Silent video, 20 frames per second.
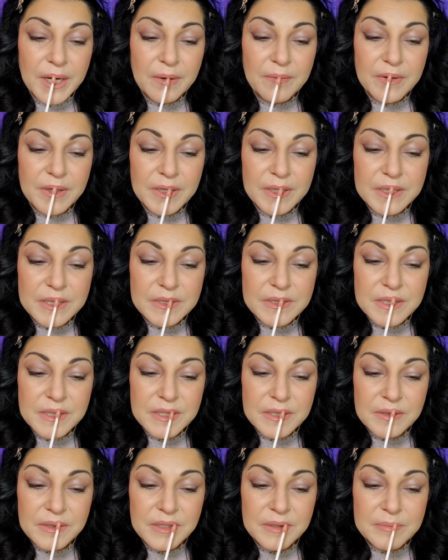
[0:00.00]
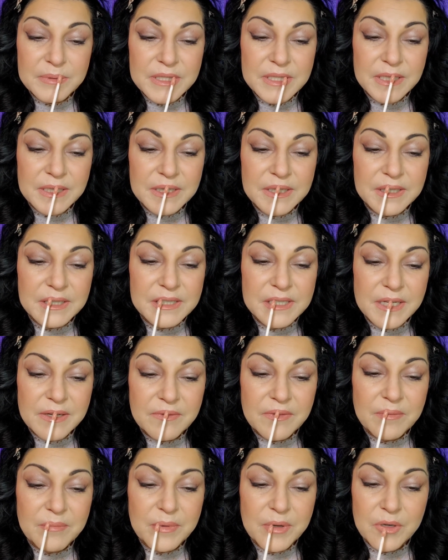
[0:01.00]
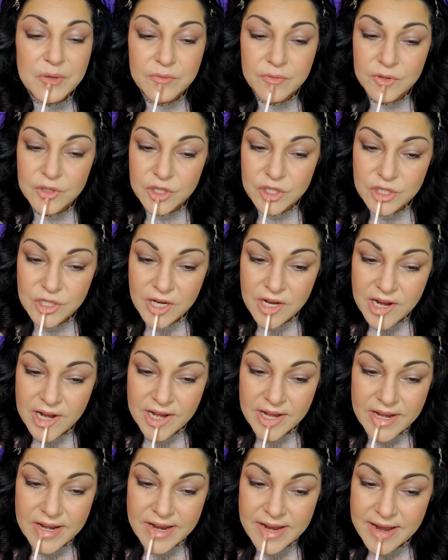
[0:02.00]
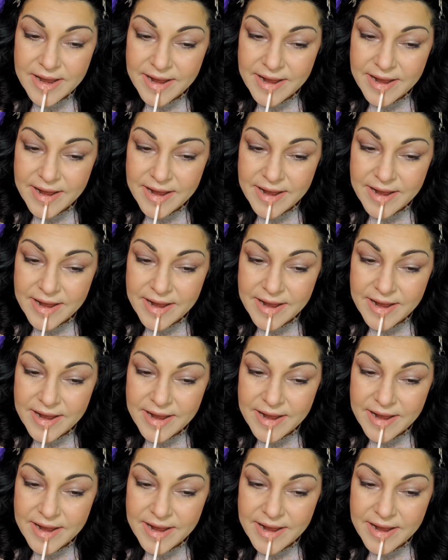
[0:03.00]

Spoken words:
I mean, this lipstick does have a beautiful shine,